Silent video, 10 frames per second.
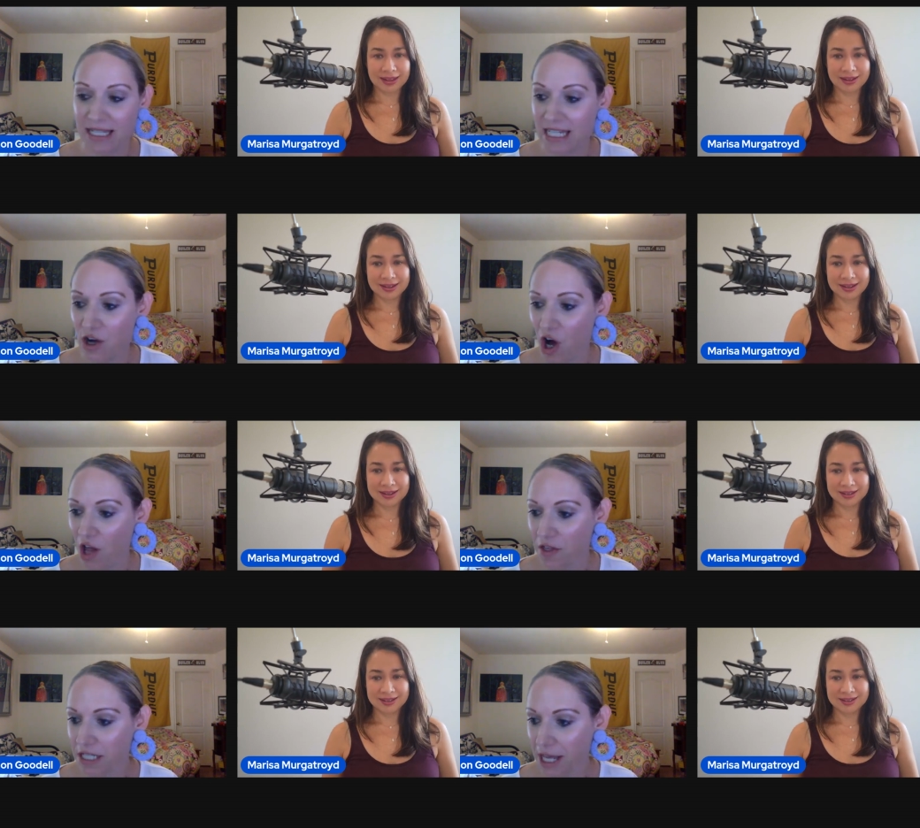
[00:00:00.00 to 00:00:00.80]
Speaker 1: see
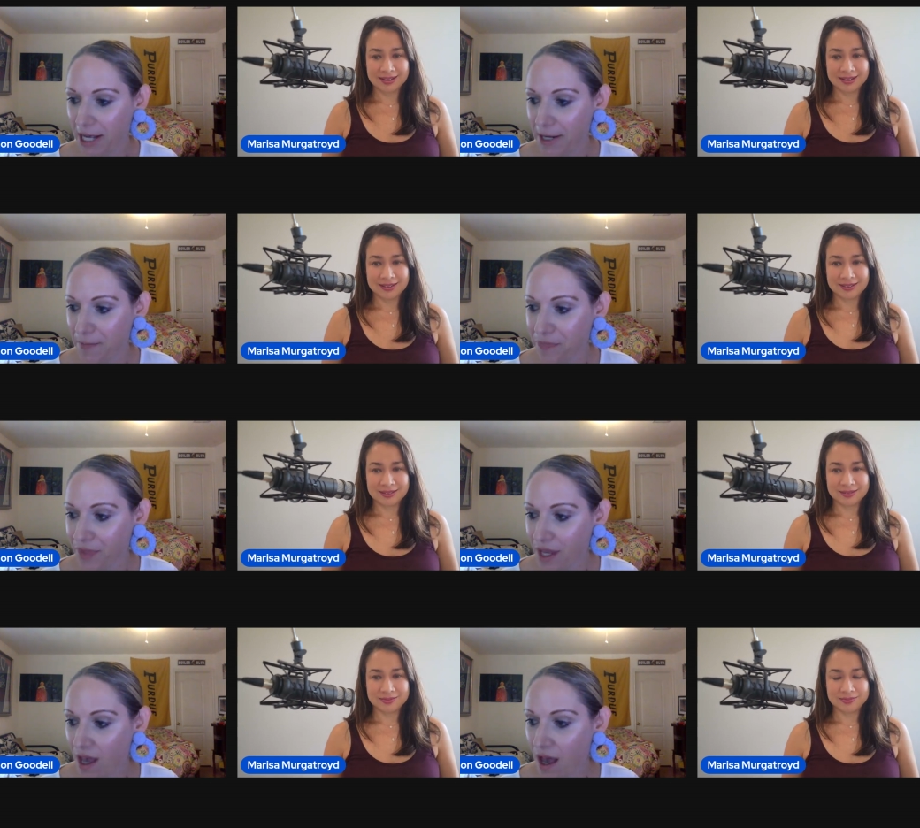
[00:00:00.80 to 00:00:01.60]
all the time.
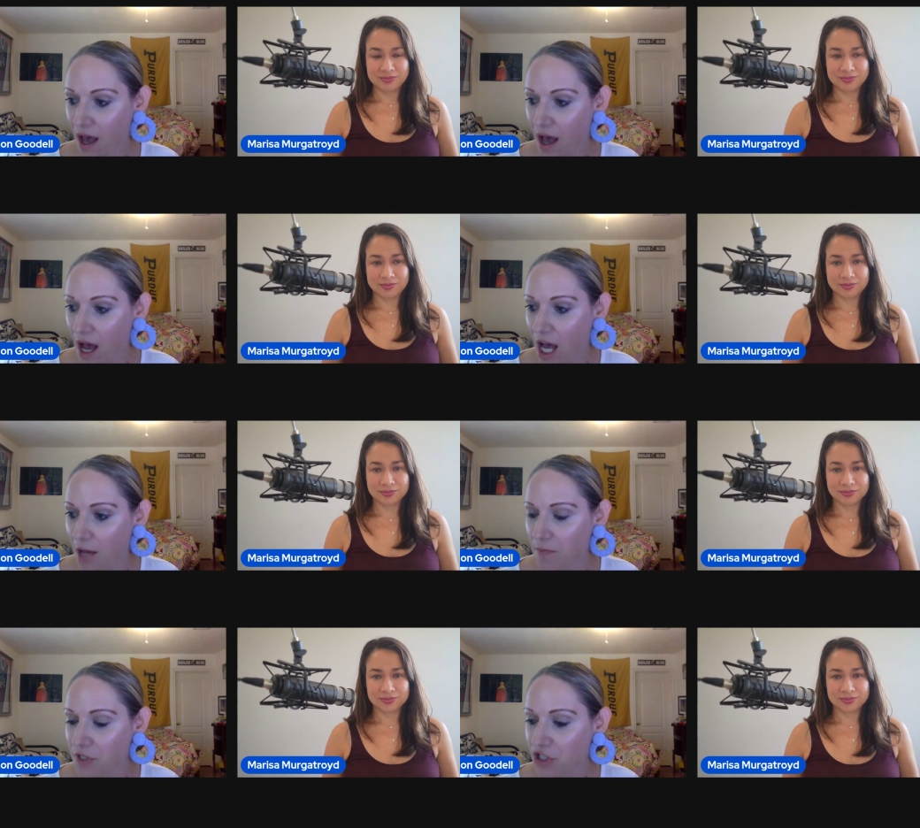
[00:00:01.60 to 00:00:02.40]

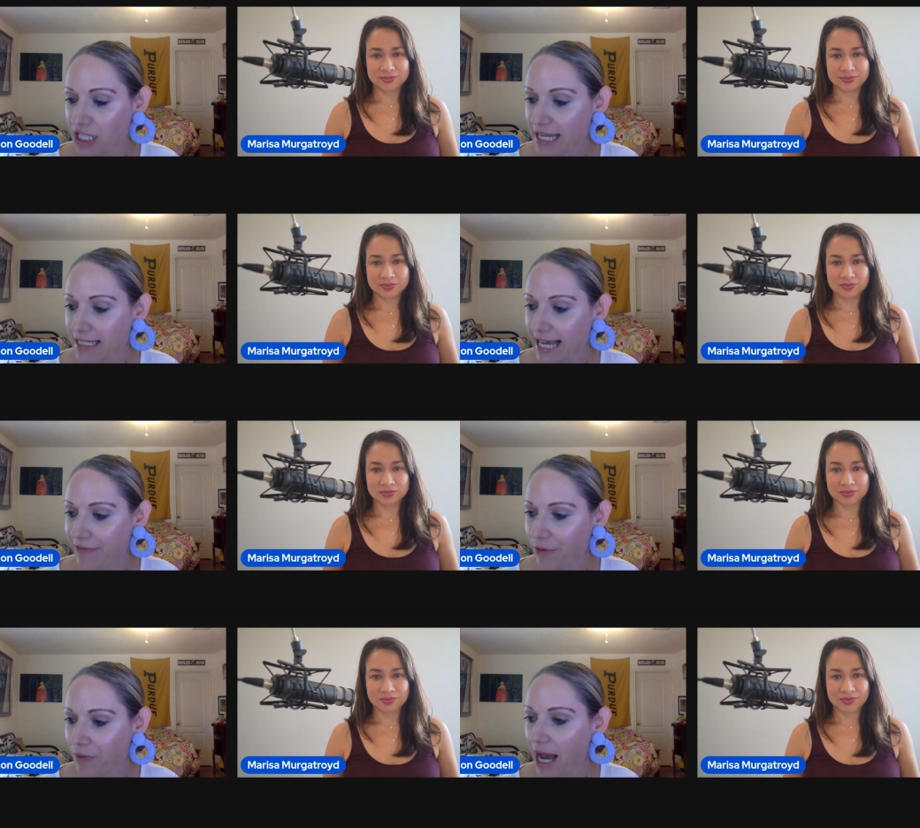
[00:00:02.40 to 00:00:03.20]
Um, so she says,
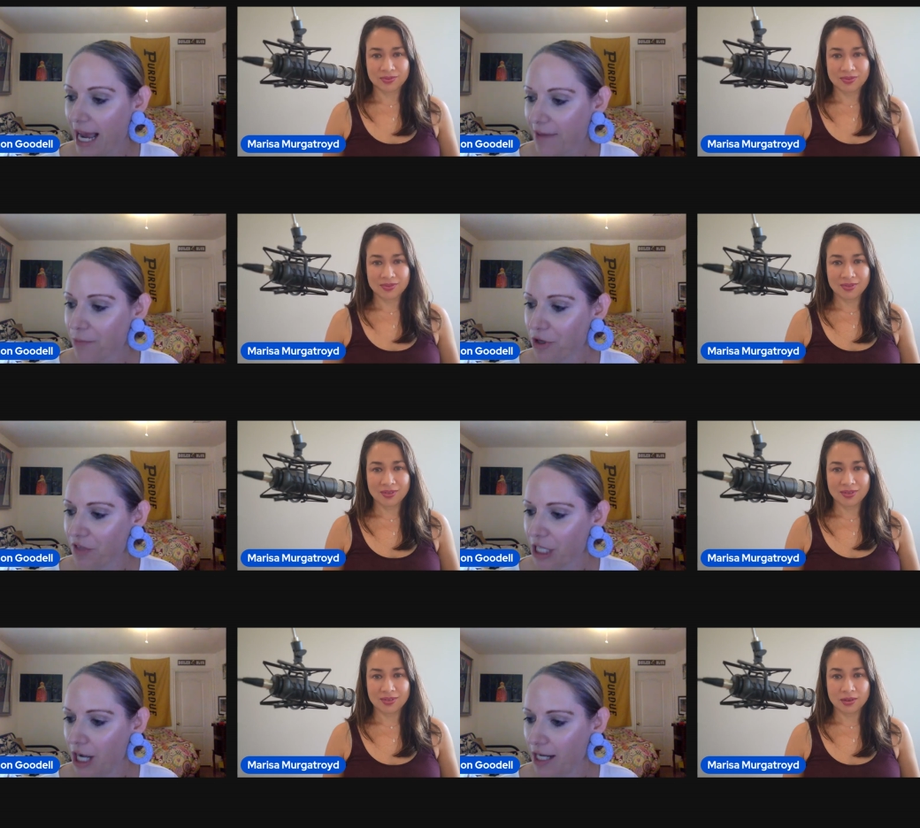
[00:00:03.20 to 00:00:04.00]
I've, I have
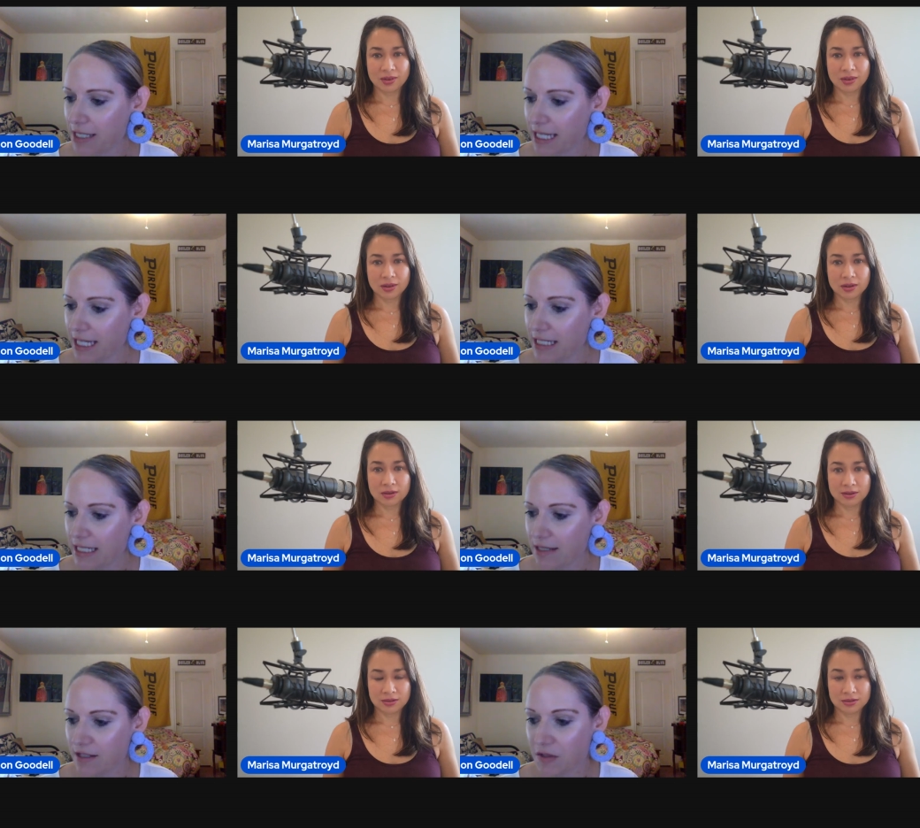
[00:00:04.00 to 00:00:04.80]
proven
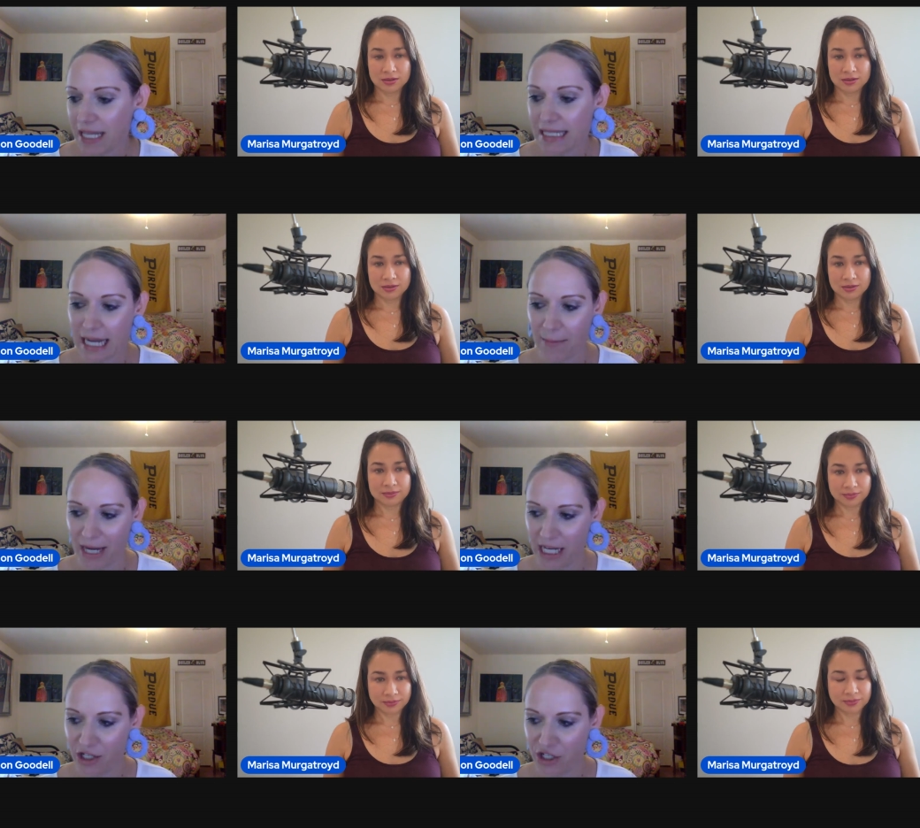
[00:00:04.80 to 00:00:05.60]
content, so that's not
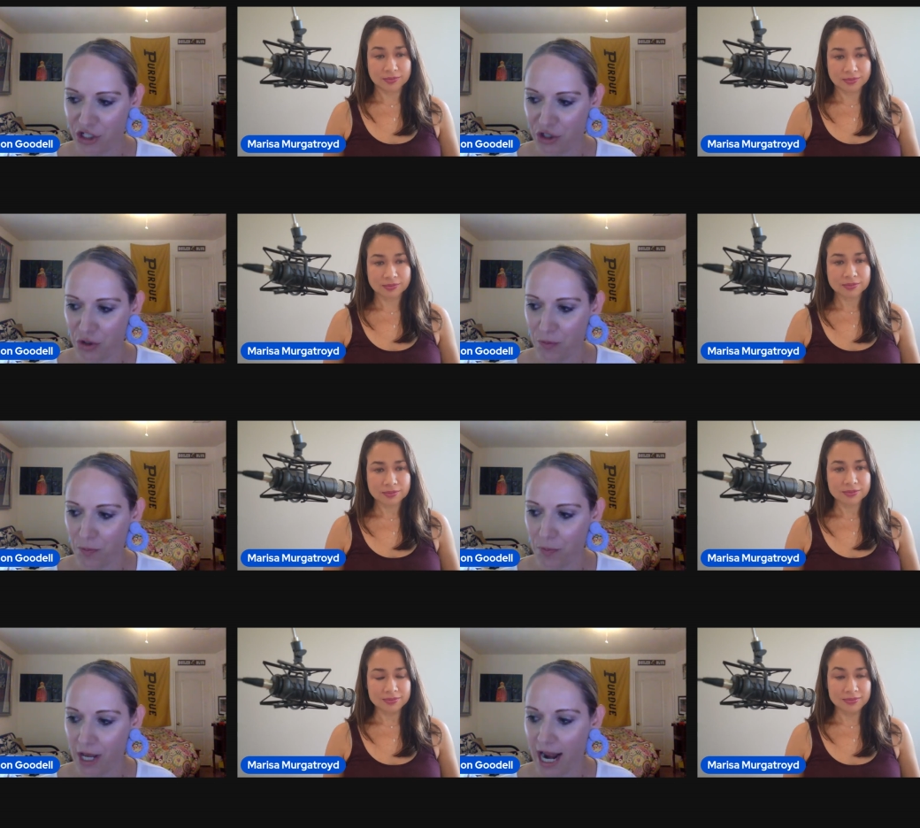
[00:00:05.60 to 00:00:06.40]
my issue,
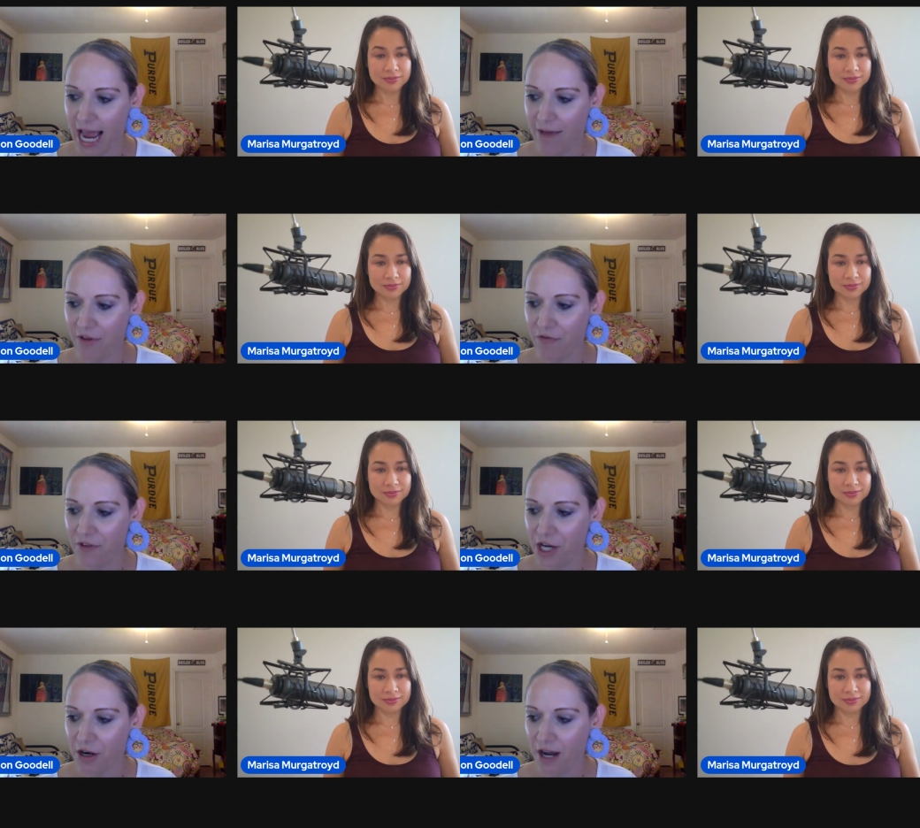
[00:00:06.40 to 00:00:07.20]
but I have a
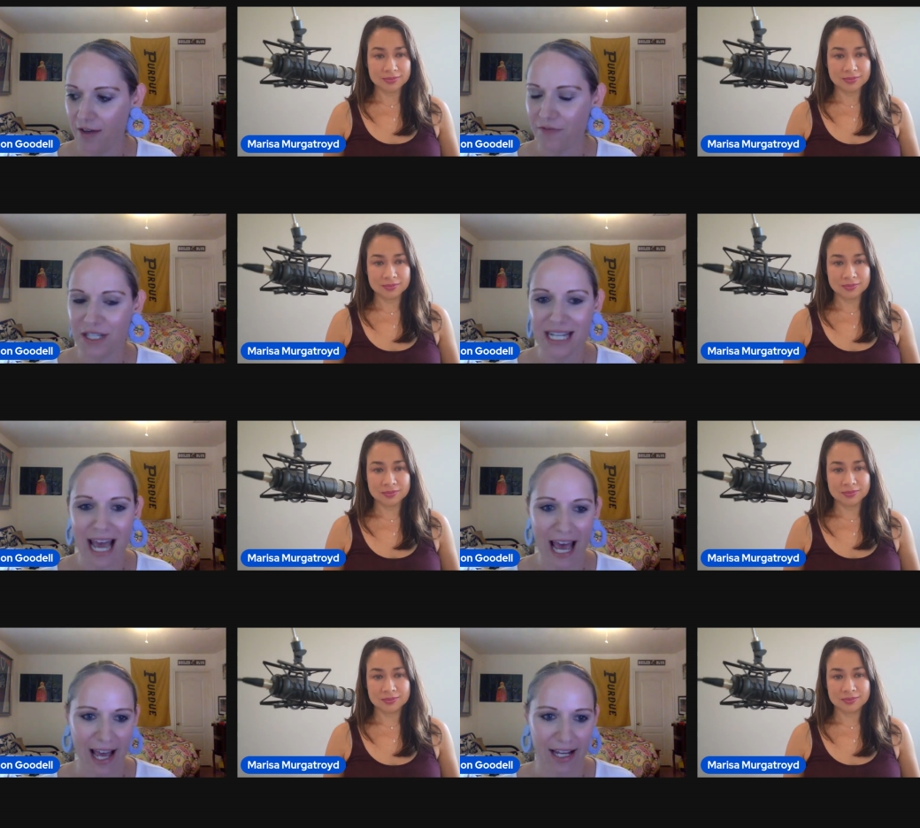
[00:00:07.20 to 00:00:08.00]
fear of
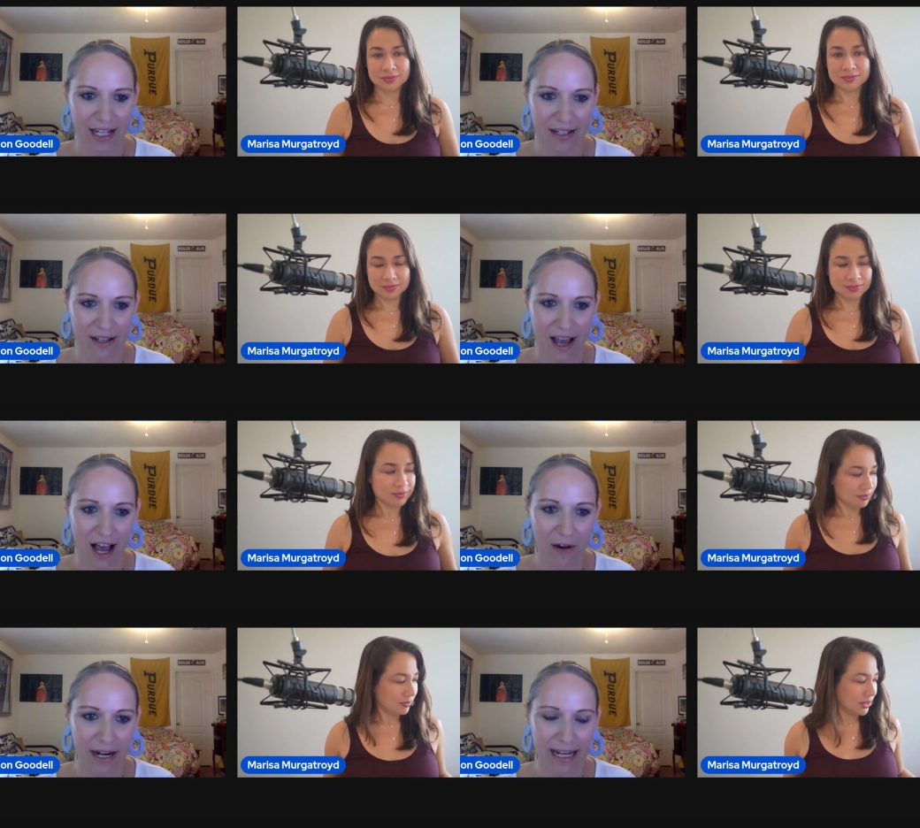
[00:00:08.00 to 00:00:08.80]
tech. How can